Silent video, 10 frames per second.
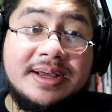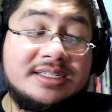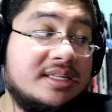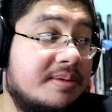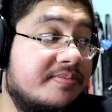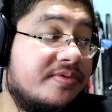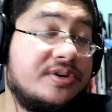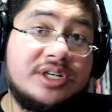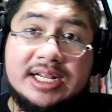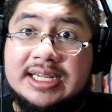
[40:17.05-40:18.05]
my slim
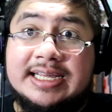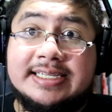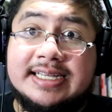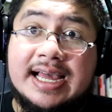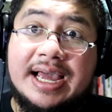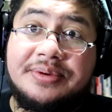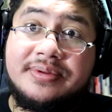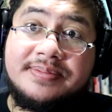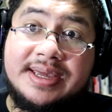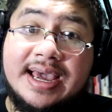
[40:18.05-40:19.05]
version at least, I
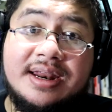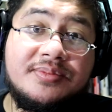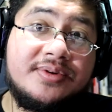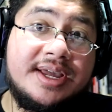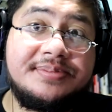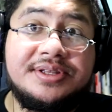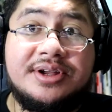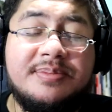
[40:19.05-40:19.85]
will be adding more games in there.